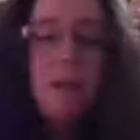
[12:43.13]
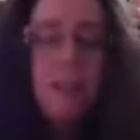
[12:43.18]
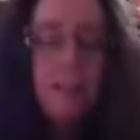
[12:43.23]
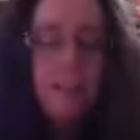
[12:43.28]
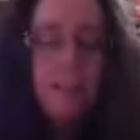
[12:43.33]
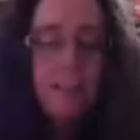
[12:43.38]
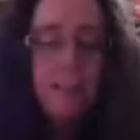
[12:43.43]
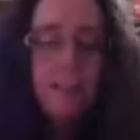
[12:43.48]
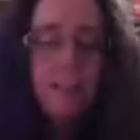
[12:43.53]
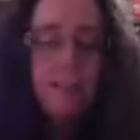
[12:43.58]
it
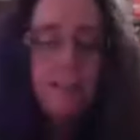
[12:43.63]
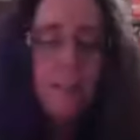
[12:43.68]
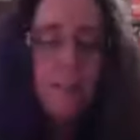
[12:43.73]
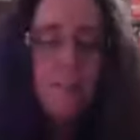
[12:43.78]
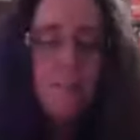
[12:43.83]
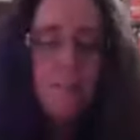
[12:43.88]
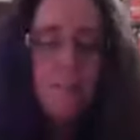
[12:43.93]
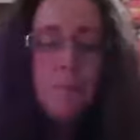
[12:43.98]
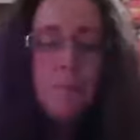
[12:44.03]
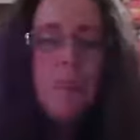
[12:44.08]
doesn't say how
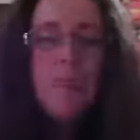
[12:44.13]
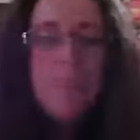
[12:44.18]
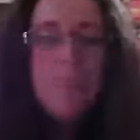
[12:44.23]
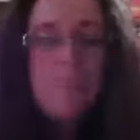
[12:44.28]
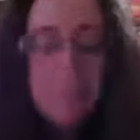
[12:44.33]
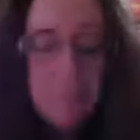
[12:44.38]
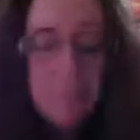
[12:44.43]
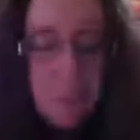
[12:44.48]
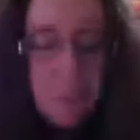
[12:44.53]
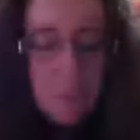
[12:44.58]
many pieces, it
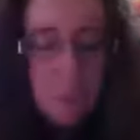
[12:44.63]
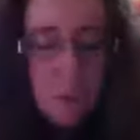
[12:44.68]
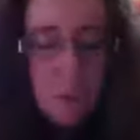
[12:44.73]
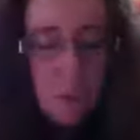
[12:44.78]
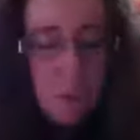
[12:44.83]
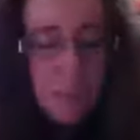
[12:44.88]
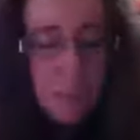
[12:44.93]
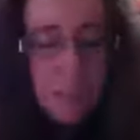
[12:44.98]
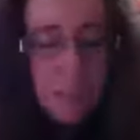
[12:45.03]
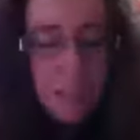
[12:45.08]
says
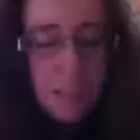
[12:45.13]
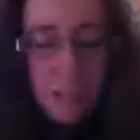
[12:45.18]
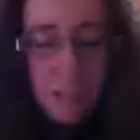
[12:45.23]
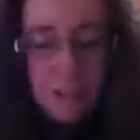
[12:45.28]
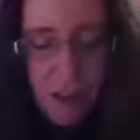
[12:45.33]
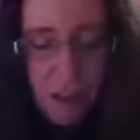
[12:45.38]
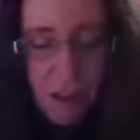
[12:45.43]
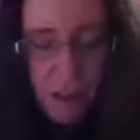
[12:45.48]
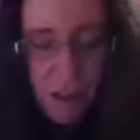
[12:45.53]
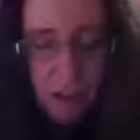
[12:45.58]
between
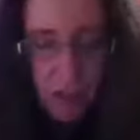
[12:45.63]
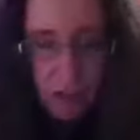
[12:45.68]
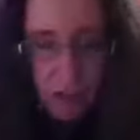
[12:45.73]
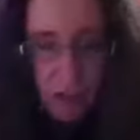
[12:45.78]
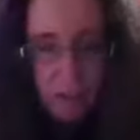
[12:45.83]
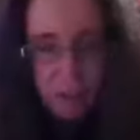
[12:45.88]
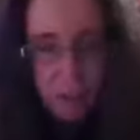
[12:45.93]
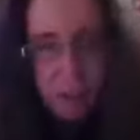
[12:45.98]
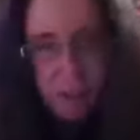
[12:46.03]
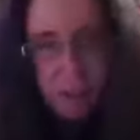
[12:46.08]
75 and
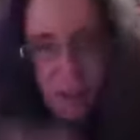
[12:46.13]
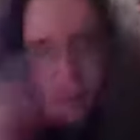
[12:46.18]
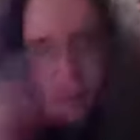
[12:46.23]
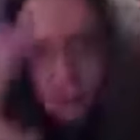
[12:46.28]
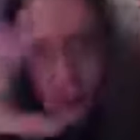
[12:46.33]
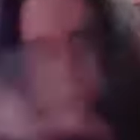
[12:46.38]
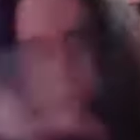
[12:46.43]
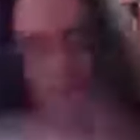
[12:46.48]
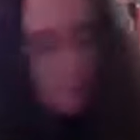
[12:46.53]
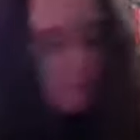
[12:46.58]
100. But look at
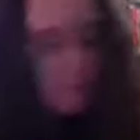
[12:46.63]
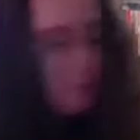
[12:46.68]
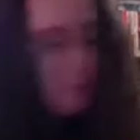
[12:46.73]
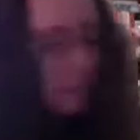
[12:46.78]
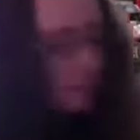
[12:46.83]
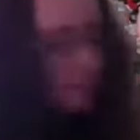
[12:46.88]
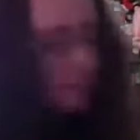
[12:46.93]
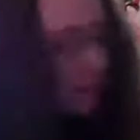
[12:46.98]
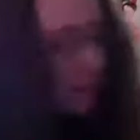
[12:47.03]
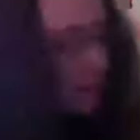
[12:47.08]
this.
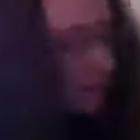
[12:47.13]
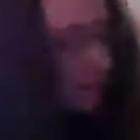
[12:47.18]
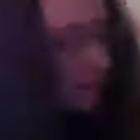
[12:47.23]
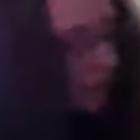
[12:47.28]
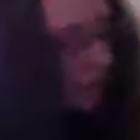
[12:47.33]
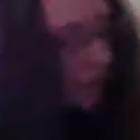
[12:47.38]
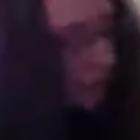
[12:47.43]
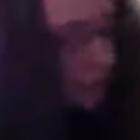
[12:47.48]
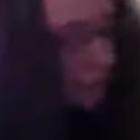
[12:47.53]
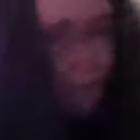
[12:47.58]

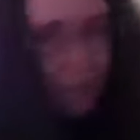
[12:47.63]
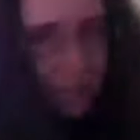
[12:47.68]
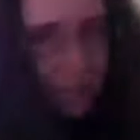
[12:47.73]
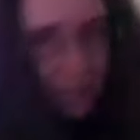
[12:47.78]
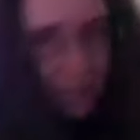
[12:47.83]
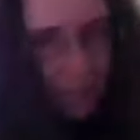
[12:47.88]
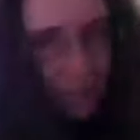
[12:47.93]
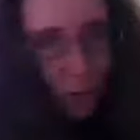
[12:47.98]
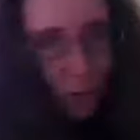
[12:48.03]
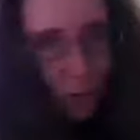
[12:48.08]
The reason
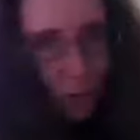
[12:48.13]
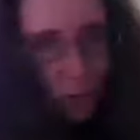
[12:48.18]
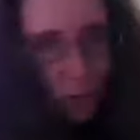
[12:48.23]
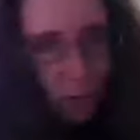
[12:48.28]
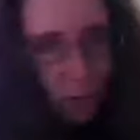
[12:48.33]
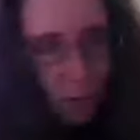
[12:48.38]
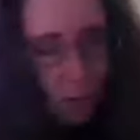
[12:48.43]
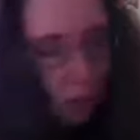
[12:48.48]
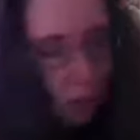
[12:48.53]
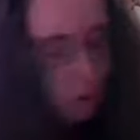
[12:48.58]
these old
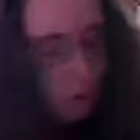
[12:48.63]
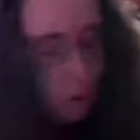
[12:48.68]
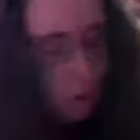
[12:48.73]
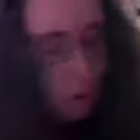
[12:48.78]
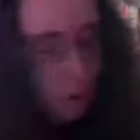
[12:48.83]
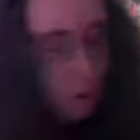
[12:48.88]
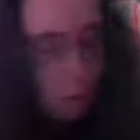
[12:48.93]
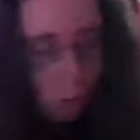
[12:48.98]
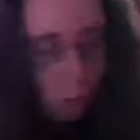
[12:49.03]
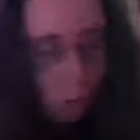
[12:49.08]
Tucos are
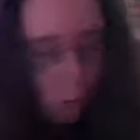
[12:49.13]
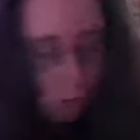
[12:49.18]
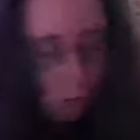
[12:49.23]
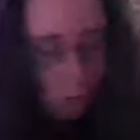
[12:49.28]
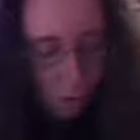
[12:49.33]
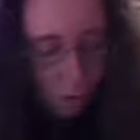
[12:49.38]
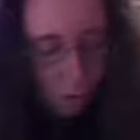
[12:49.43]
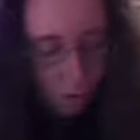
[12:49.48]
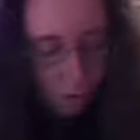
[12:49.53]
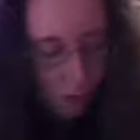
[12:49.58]
so cool,
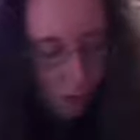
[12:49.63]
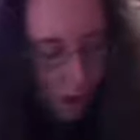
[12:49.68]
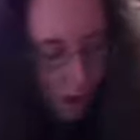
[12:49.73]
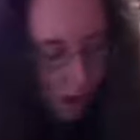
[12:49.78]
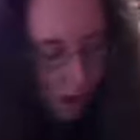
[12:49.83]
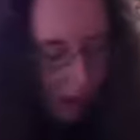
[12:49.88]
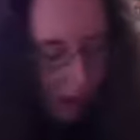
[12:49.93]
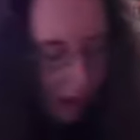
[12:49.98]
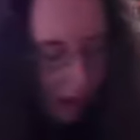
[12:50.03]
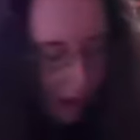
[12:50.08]

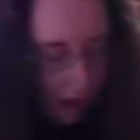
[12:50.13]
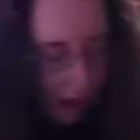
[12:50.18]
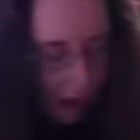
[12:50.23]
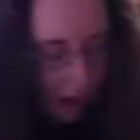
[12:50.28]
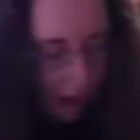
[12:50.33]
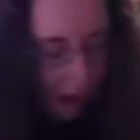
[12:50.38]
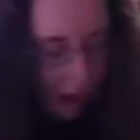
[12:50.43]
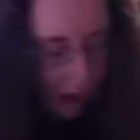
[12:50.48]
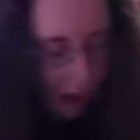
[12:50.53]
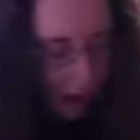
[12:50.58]

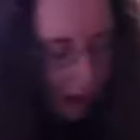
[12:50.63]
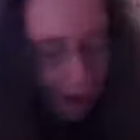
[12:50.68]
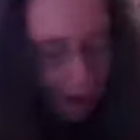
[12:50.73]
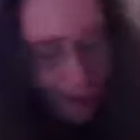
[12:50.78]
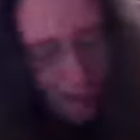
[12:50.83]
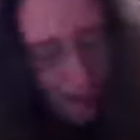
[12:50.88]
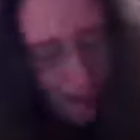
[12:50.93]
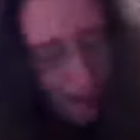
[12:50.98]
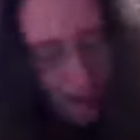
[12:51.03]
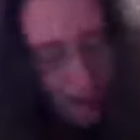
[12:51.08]

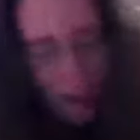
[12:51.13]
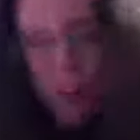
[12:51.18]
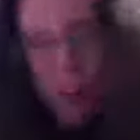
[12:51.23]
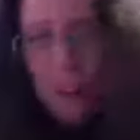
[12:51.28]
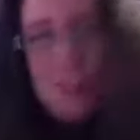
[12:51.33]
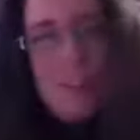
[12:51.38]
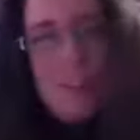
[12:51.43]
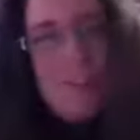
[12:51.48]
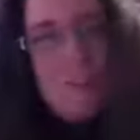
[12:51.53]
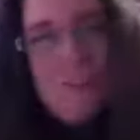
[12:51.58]
and all
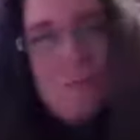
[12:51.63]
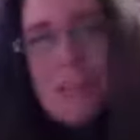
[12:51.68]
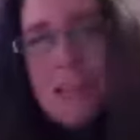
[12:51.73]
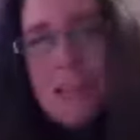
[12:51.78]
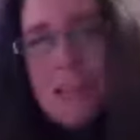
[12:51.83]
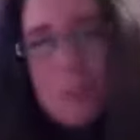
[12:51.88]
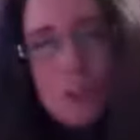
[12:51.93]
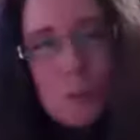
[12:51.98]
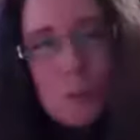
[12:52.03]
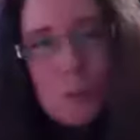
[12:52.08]
these
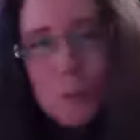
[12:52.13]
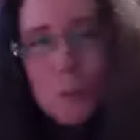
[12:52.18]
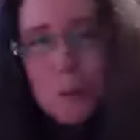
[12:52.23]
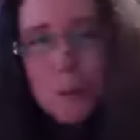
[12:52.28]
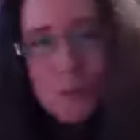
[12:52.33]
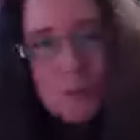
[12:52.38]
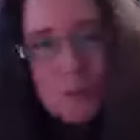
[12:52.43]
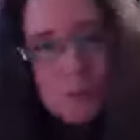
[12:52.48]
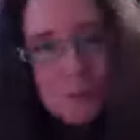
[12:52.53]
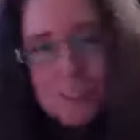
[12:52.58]
miniature
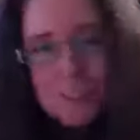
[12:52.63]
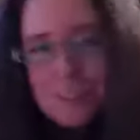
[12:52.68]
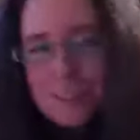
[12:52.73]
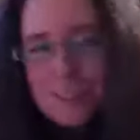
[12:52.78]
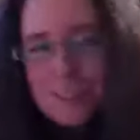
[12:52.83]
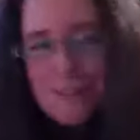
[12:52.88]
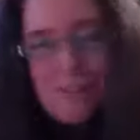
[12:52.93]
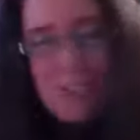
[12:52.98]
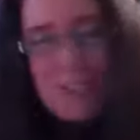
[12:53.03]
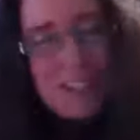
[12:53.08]
puzzles are just,
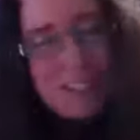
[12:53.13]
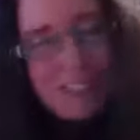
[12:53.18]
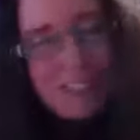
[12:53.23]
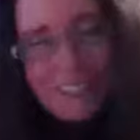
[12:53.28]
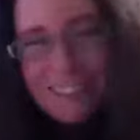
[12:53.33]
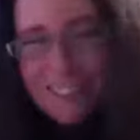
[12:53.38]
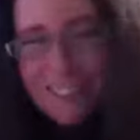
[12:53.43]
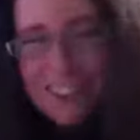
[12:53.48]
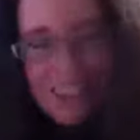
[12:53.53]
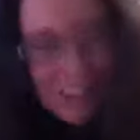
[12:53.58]
what a
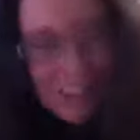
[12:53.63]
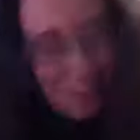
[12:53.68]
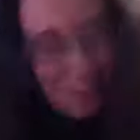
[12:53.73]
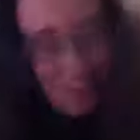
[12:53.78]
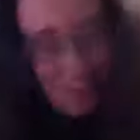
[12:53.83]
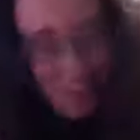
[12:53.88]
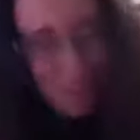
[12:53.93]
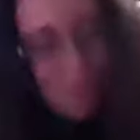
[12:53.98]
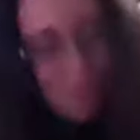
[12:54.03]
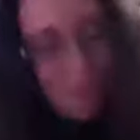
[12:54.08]
delight. You do
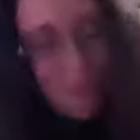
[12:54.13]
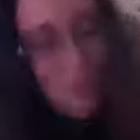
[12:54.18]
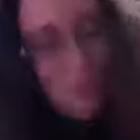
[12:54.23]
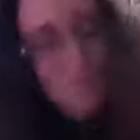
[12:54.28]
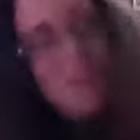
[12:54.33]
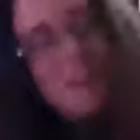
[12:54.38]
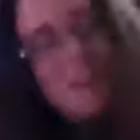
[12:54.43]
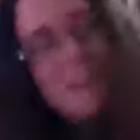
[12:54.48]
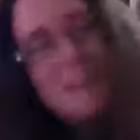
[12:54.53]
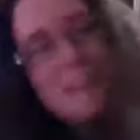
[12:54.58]
them in a few
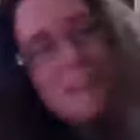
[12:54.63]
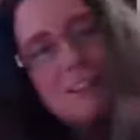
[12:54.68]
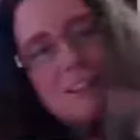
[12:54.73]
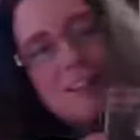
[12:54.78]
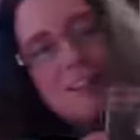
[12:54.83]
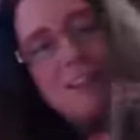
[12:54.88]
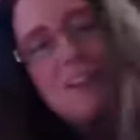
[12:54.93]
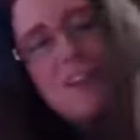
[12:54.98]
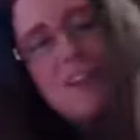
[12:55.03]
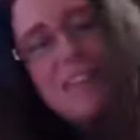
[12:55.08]
minutes.
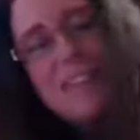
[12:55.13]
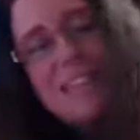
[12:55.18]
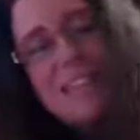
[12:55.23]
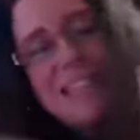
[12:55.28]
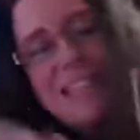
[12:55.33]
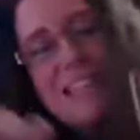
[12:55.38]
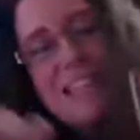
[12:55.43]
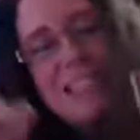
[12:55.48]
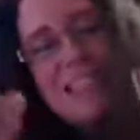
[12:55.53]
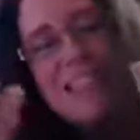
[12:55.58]
Look at
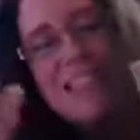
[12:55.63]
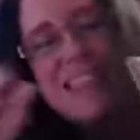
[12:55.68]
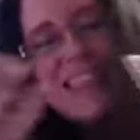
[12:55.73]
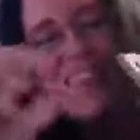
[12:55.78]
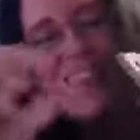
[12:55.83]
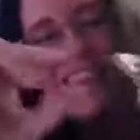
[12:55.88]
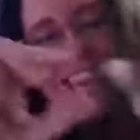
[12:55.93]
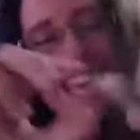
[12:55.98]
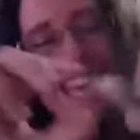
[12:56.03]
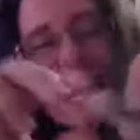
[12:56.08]
these
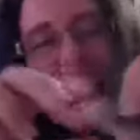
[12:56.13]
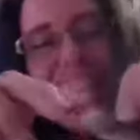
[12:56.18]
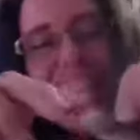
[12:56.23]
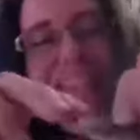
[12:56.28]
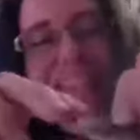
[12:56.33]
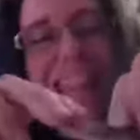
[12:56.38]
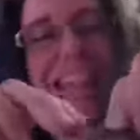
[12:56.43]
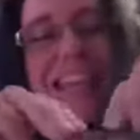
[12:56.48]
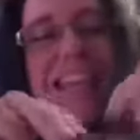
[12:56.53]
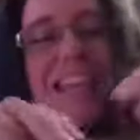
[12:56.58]
thick,
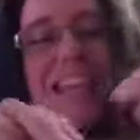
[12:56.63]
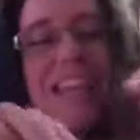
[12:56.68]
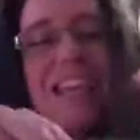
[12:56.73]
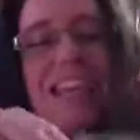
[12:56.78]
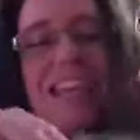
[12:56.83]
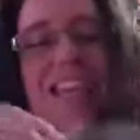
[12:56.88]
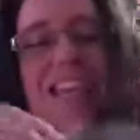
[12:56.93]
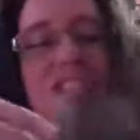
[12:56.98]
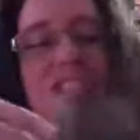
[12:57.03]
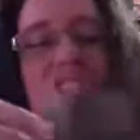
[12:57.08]

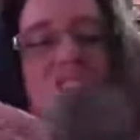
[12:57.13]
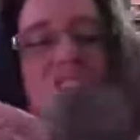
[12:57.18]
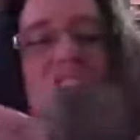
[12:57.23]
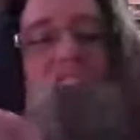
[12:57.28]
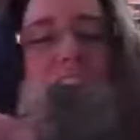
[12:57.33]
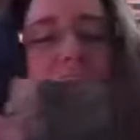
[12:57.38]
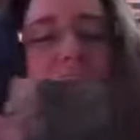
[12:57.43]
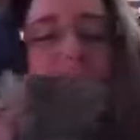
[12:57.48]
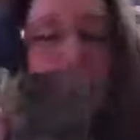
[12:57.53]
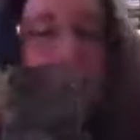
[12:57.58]

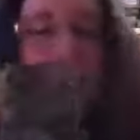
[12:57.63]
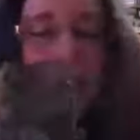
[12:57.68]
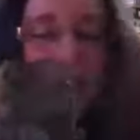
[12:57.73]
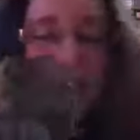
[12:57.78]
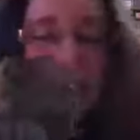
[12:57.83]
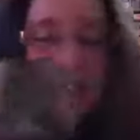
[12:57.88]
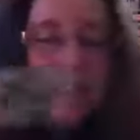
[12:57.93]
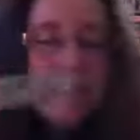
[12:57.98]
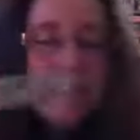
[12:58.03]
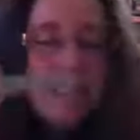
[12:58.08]
chunky
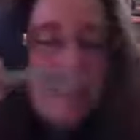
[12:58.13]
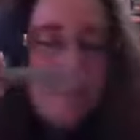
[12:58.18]
pieces.